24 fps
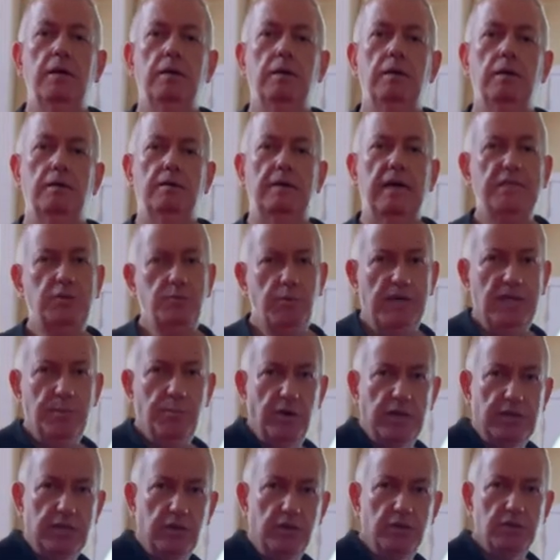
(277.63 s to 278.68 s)
That's why the body
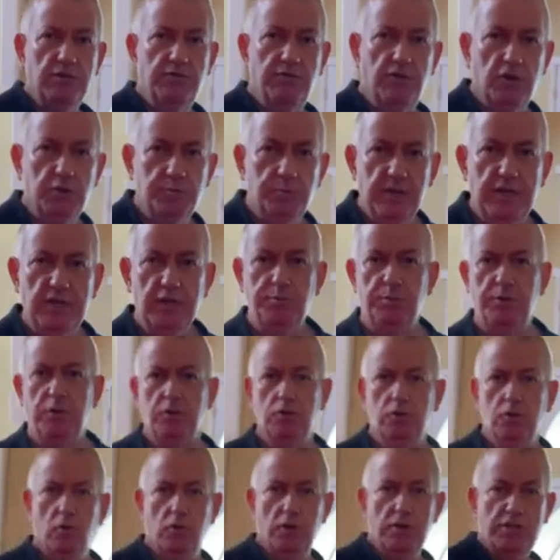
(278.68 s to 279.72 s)
turns in the first place, but you'll
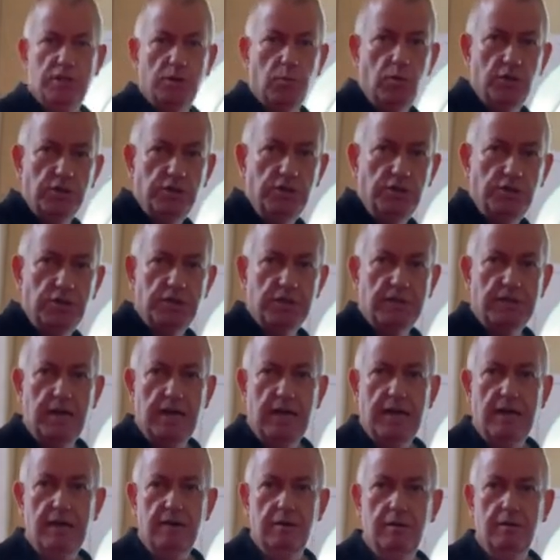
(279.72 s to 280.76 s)
notice it wasn't just
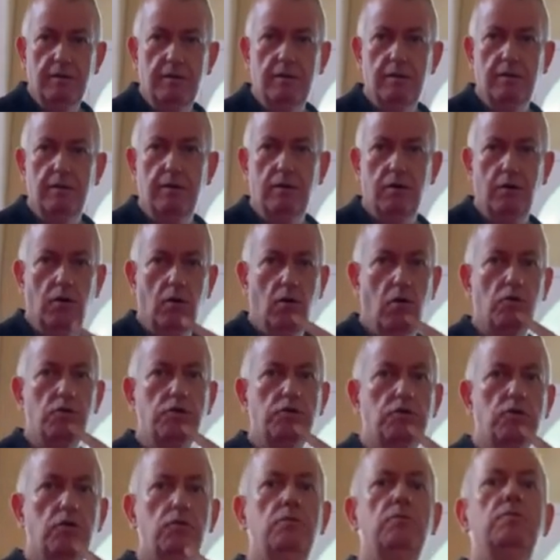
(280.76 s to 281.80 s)
that.
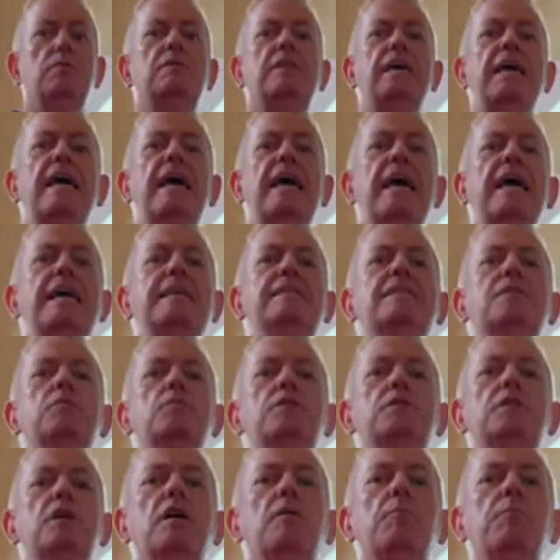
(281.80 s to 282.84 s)
Also, the head that was
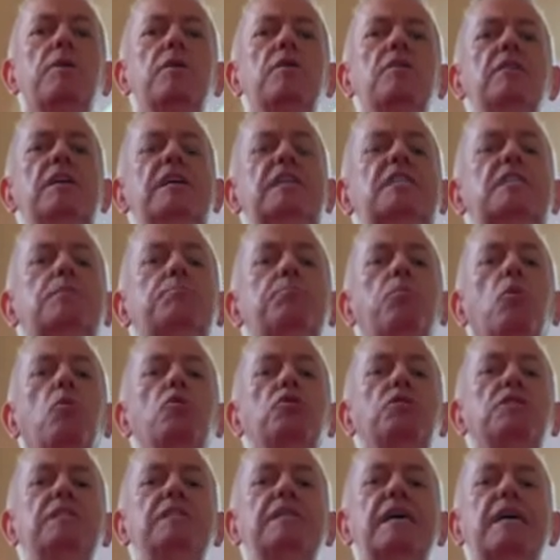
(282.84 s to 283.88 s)
up,
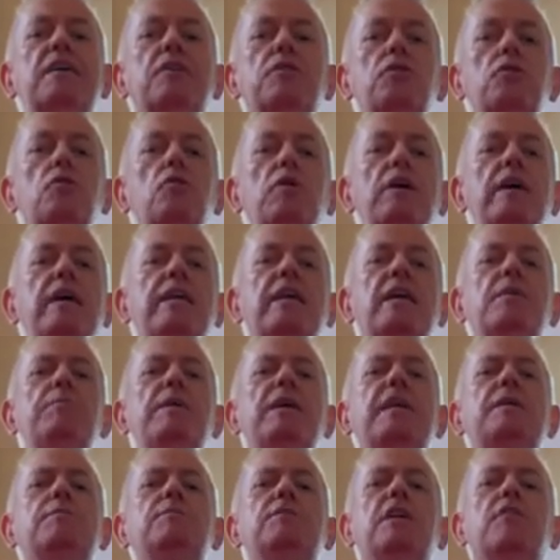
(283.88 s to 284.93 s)
exposing that throat area, making
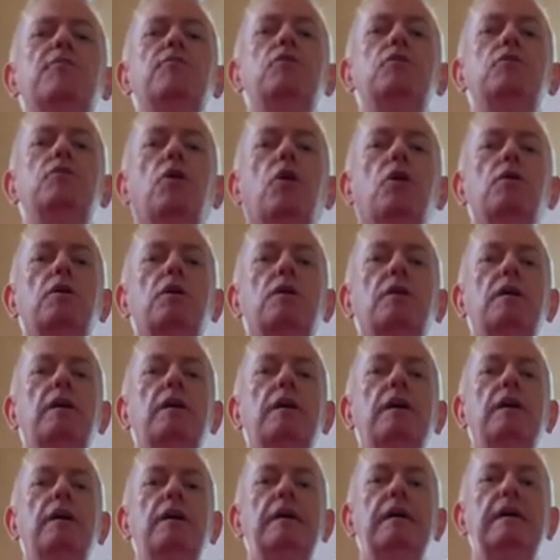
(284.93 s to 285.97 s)
himself look taller,
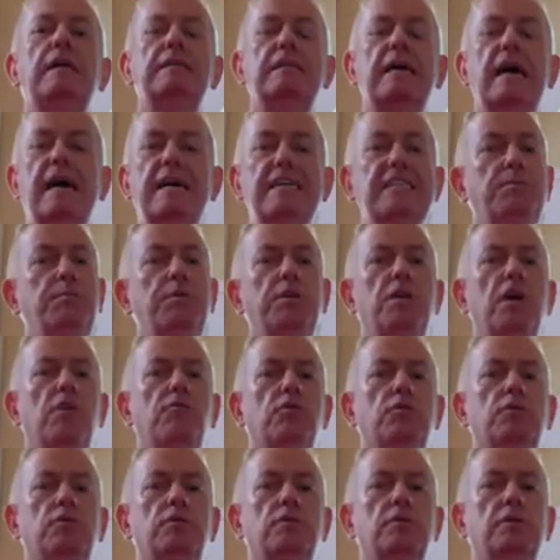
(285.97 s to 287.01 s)
that has to be
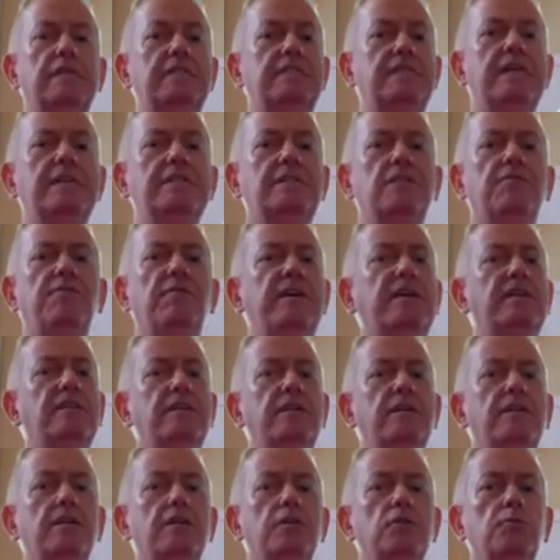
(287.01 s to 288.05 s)
covered, because that's a vital
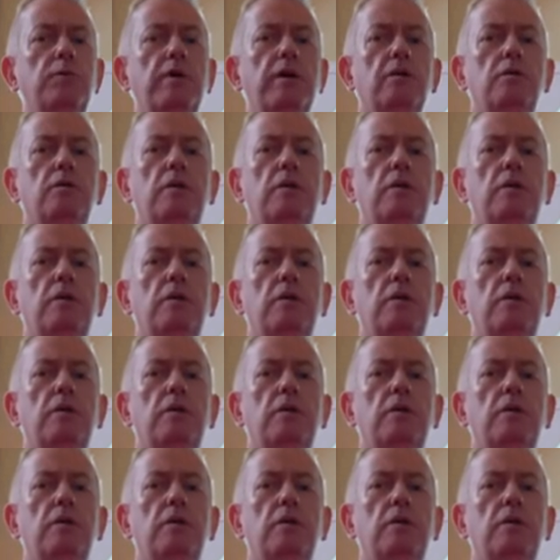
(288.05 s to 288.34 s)
area as well.